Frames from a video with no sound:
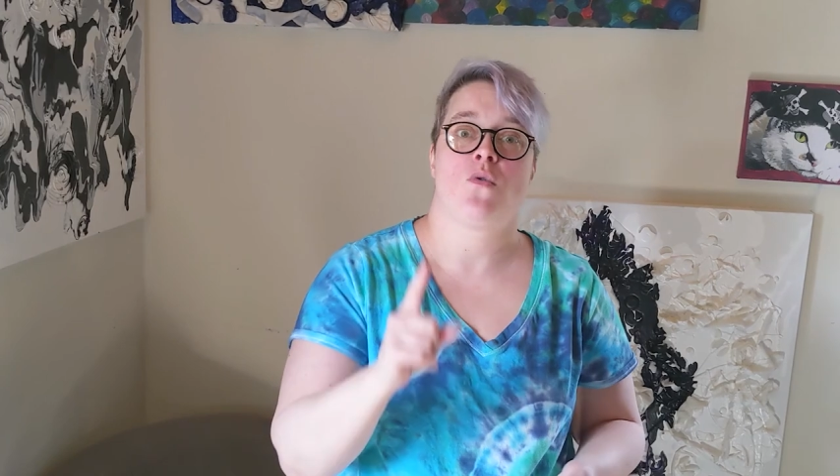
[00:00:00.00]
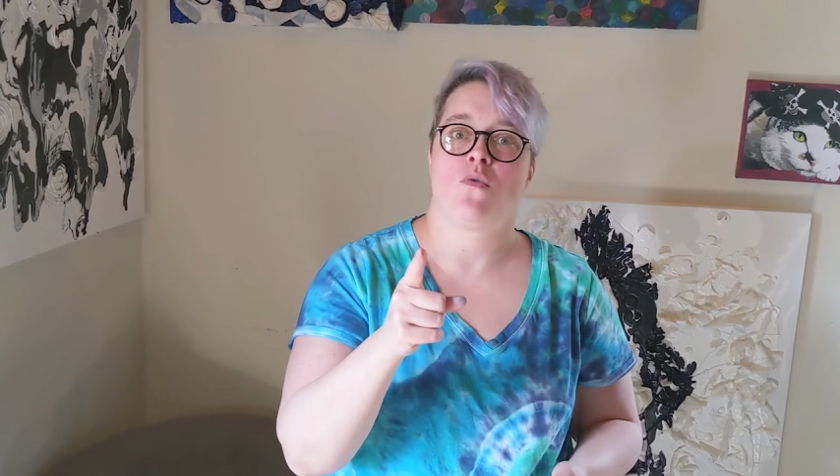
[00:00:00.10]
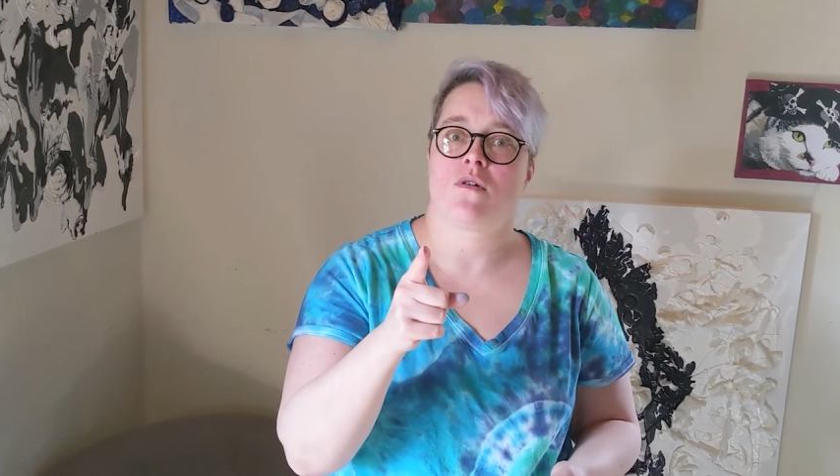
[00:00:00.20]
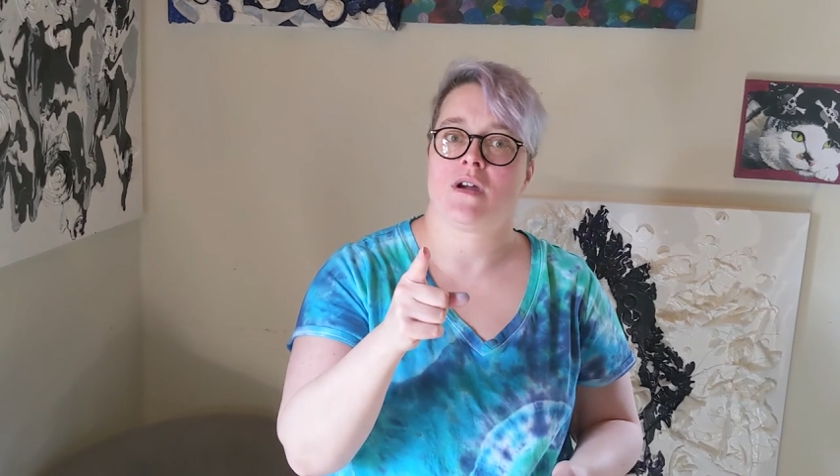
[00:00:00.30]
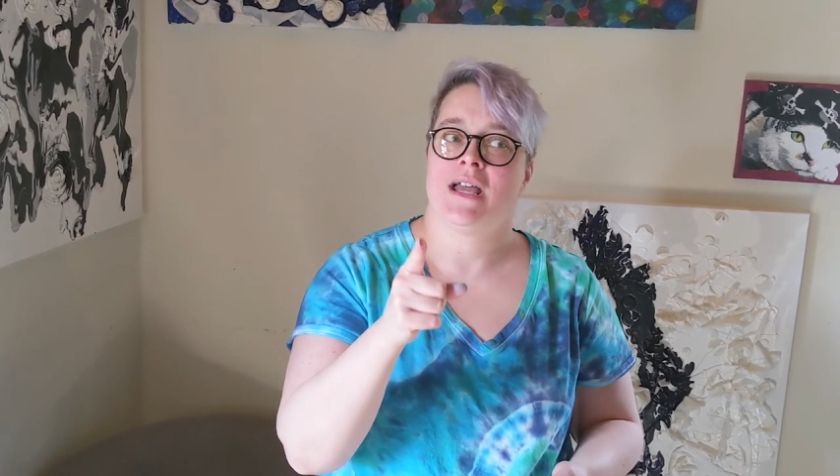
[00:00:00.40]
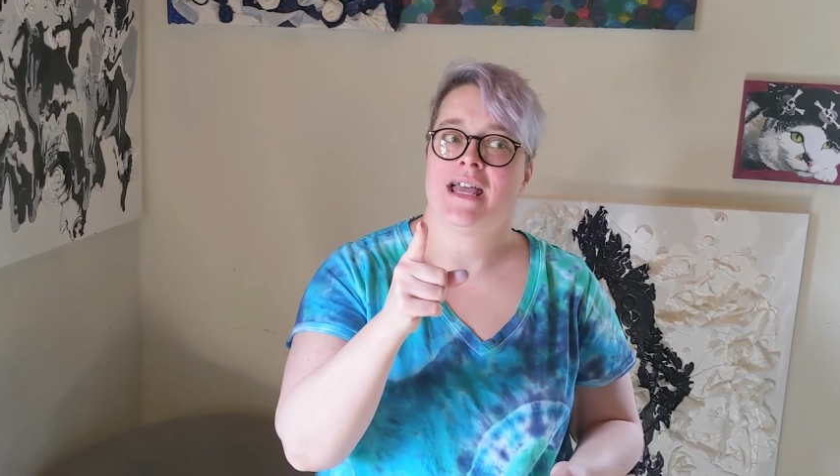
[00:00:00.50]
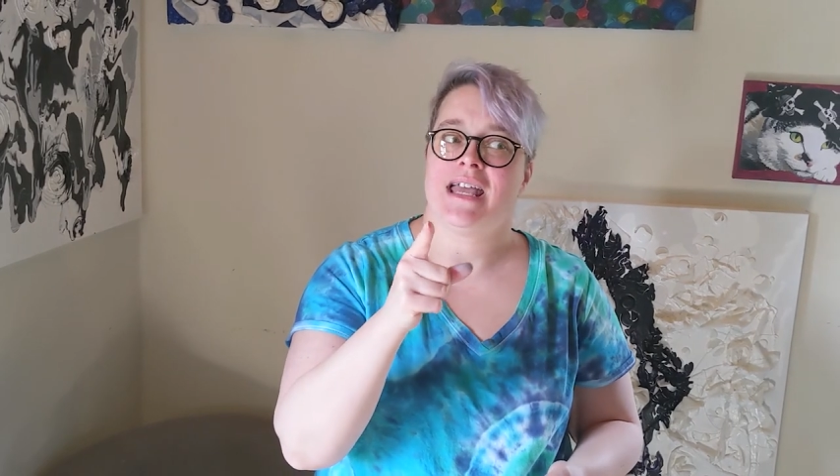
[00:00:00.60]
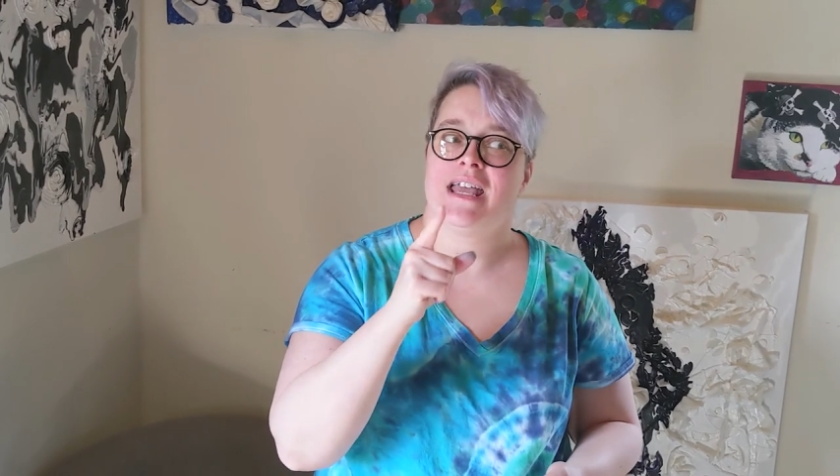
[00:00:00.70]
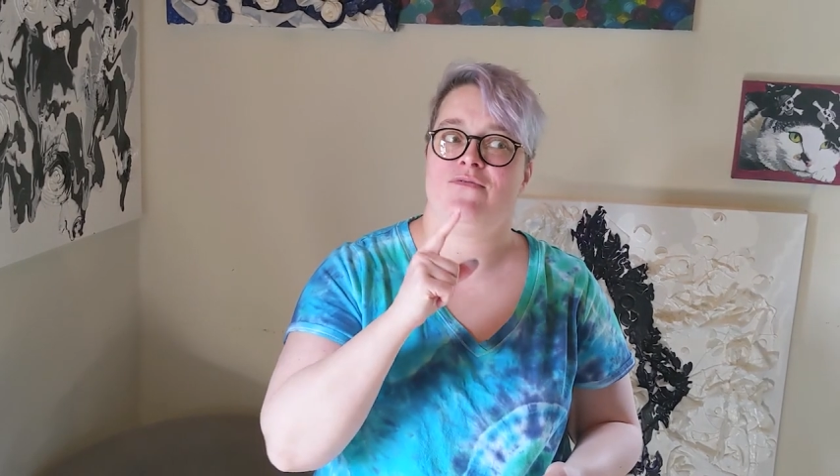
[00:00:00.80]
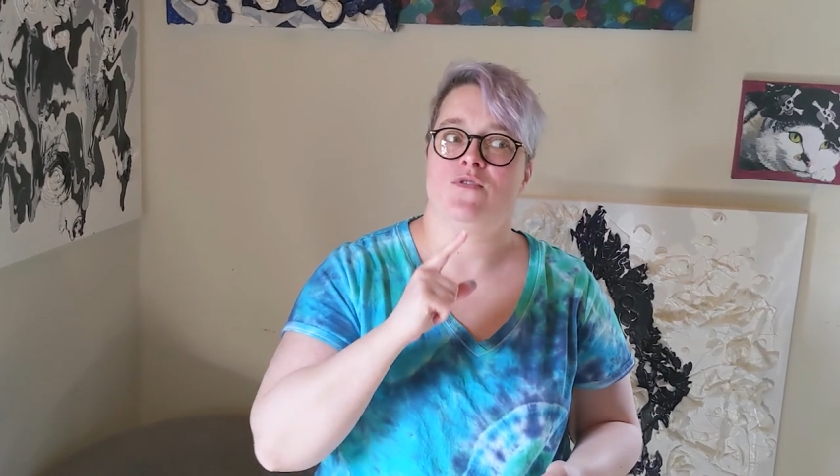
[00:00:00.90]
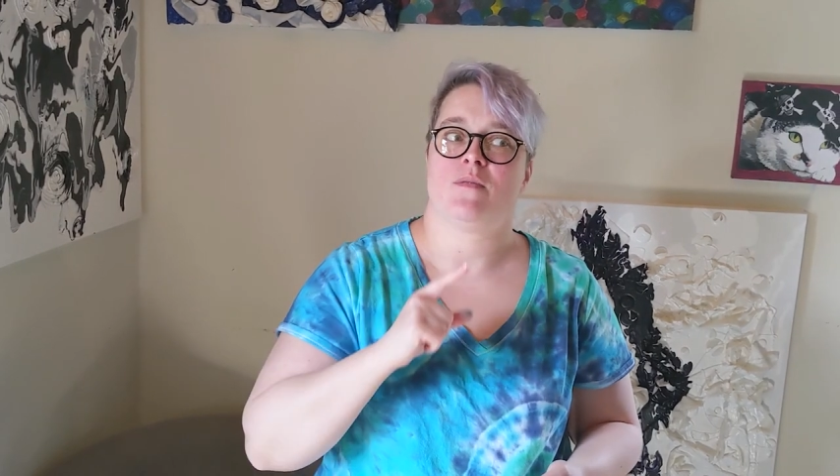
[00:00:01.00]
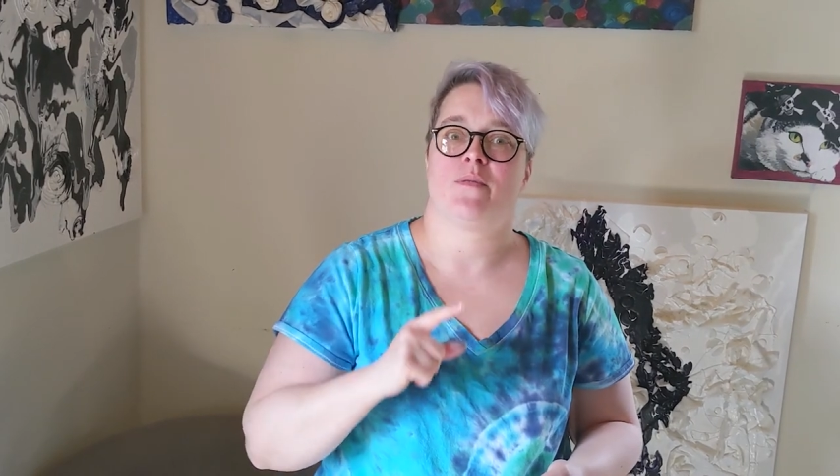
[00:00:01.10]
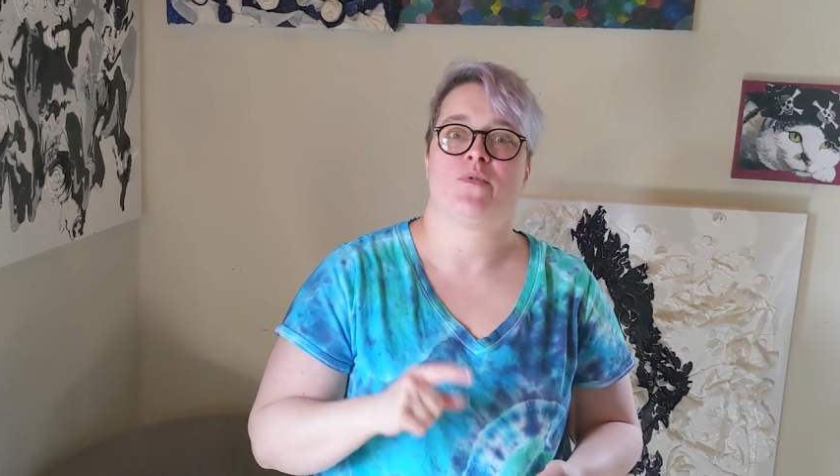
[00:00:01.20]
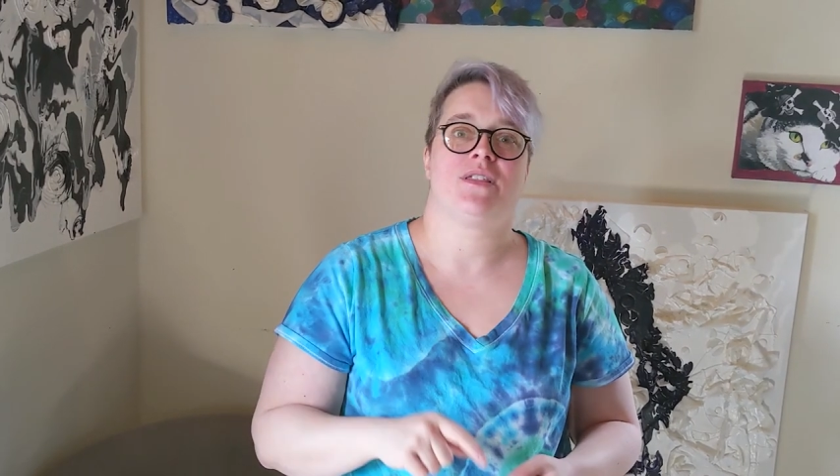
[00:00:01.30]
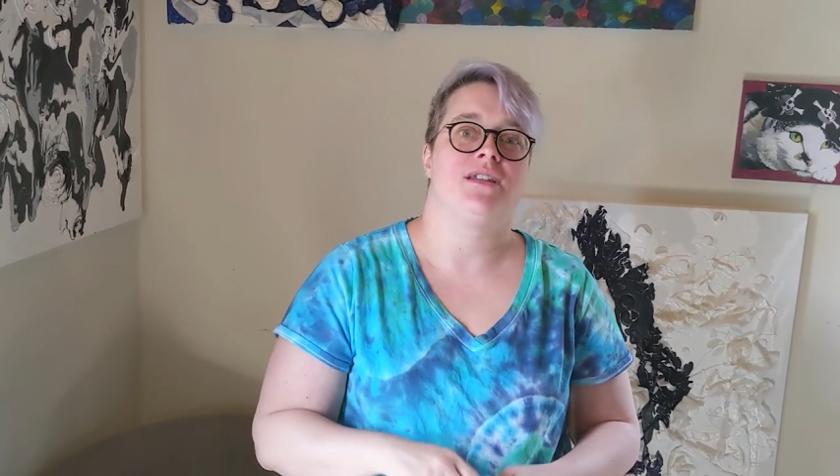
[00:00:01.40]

or if you come up with